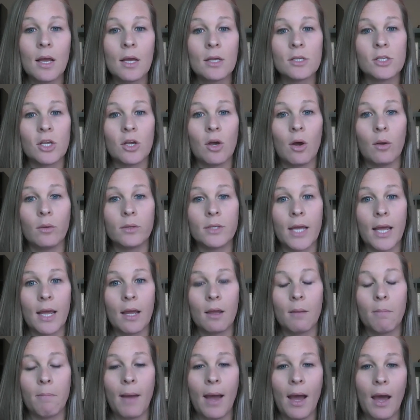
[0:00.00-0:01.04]
So you'll
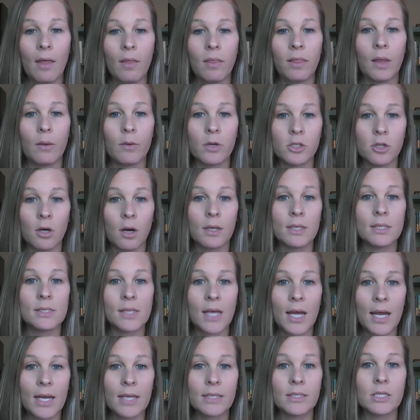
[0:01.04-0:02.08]
take math, language arts,
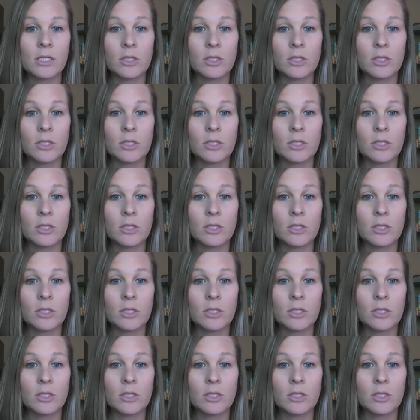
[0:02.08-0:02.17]
science,